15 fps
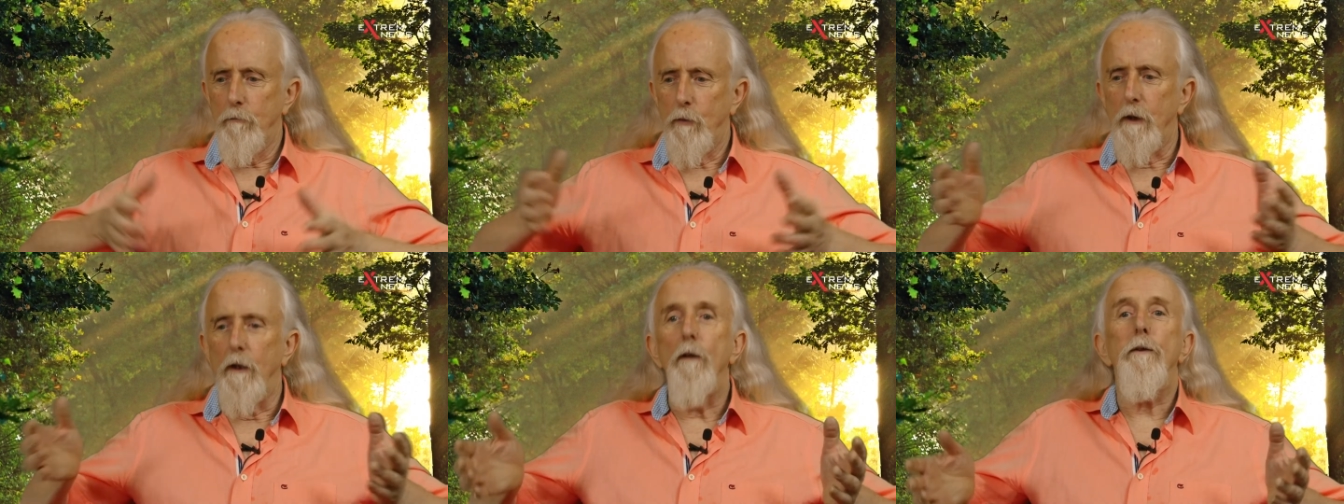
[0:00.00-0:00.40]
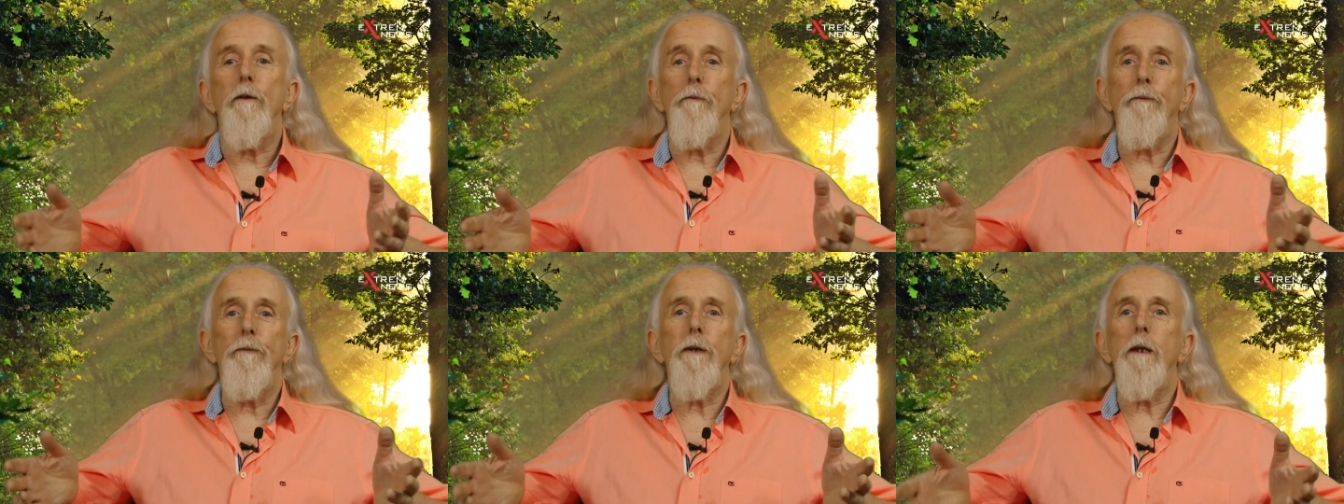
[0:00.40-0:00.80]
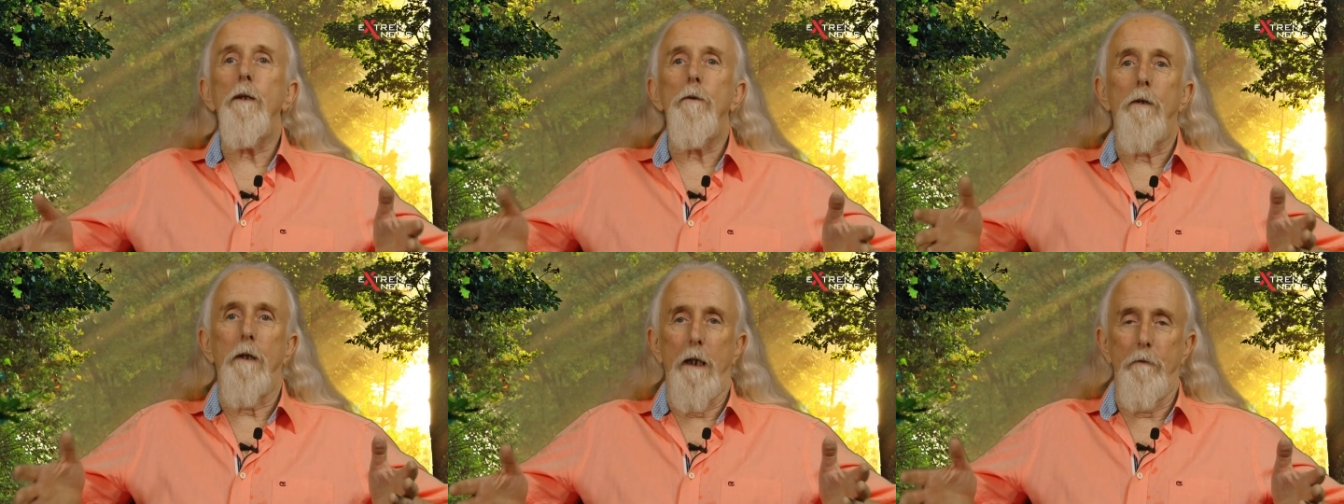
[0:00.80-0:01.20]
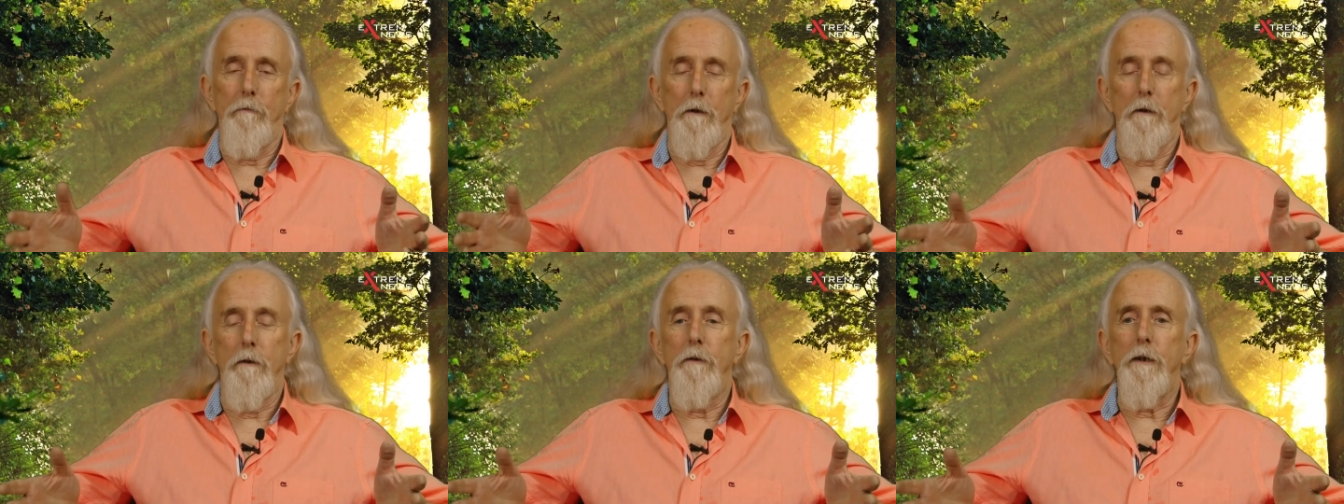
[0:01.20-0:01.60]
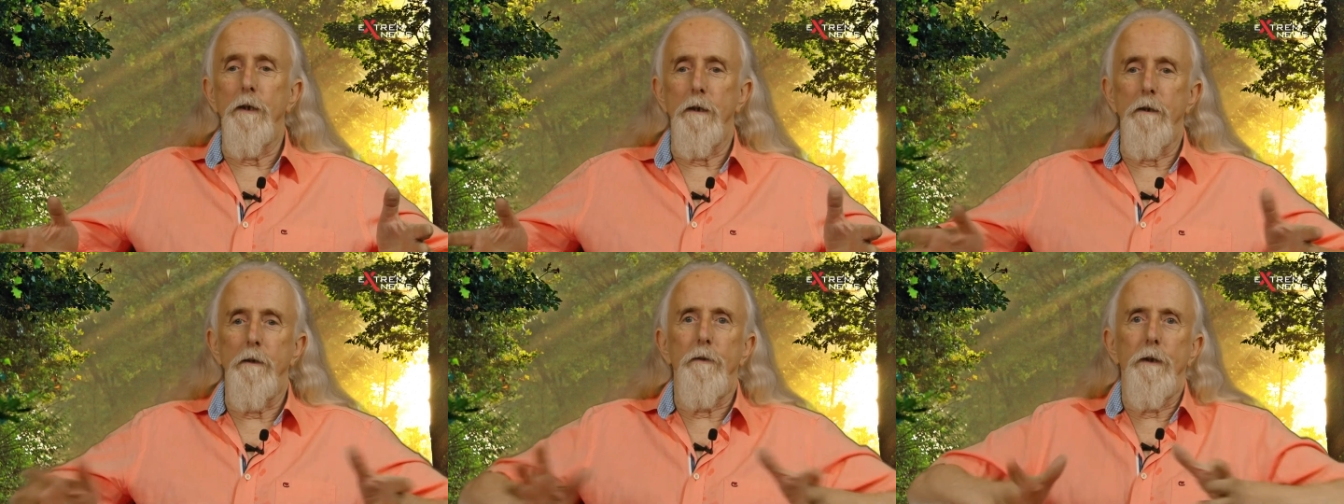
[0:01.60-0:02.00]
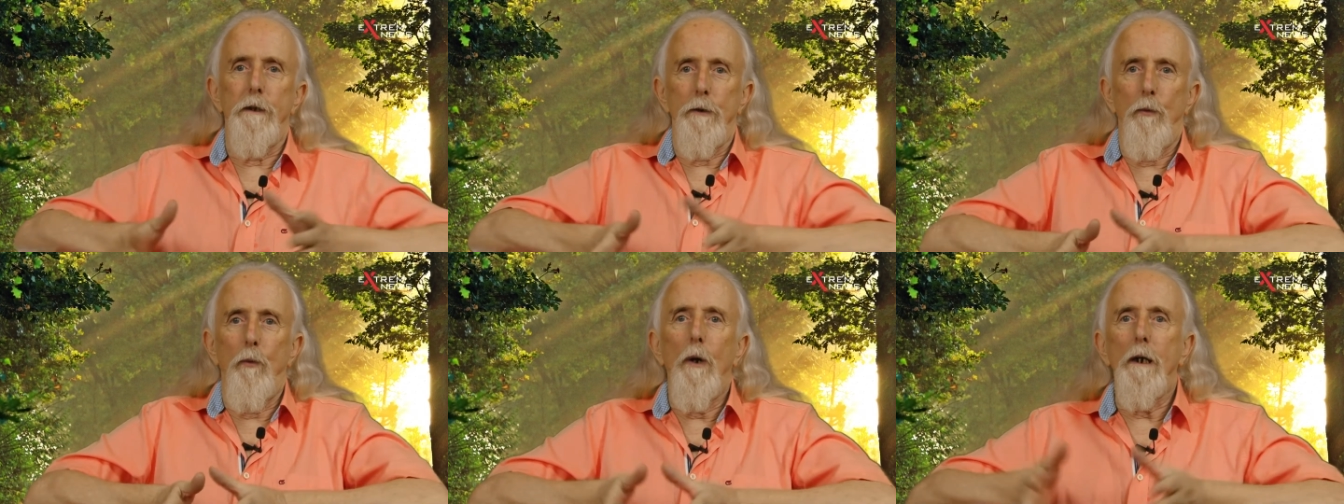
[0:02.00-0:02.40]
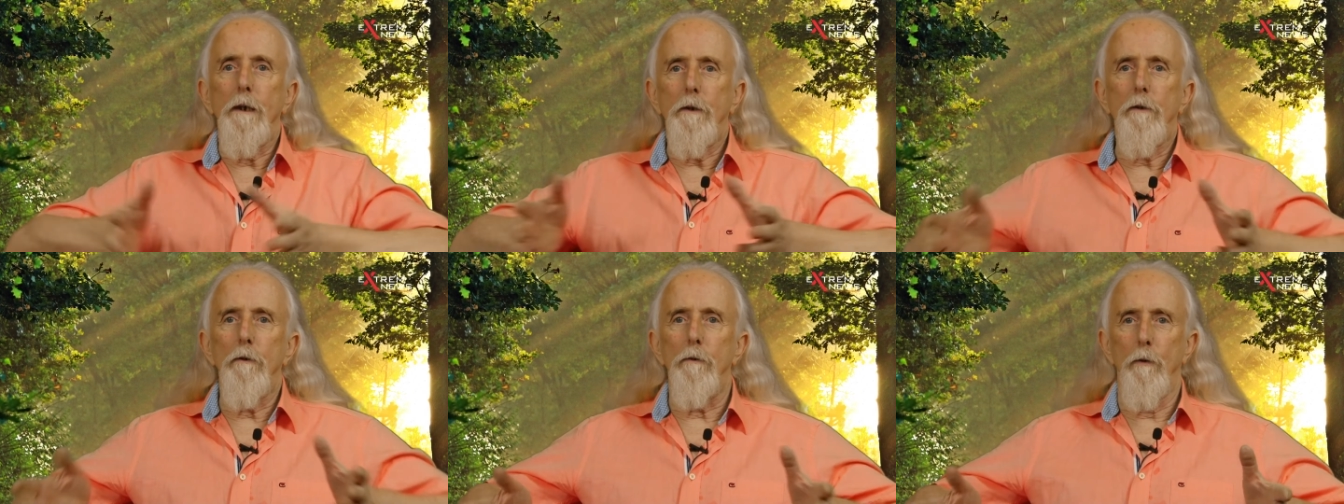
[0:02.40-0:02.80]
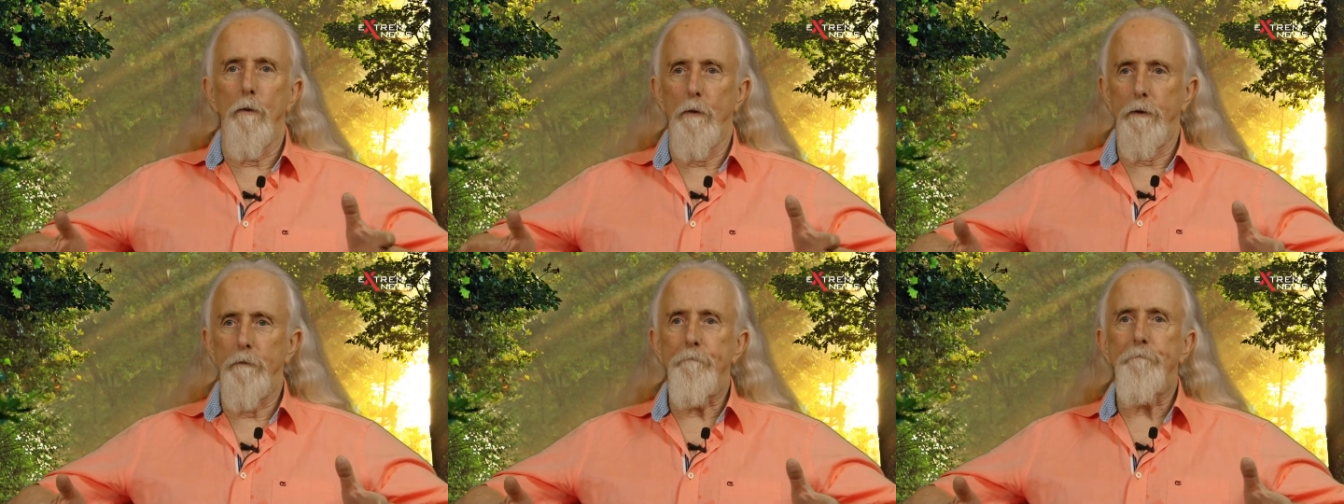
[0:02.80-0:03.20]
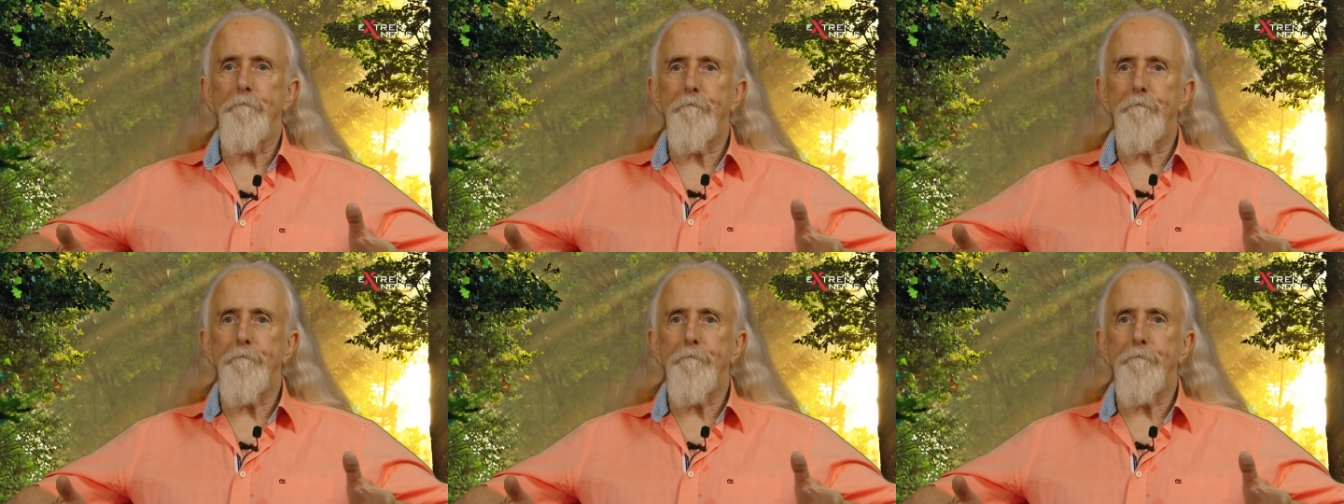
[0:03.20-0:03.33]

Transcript: well, the field level, the, the white gold.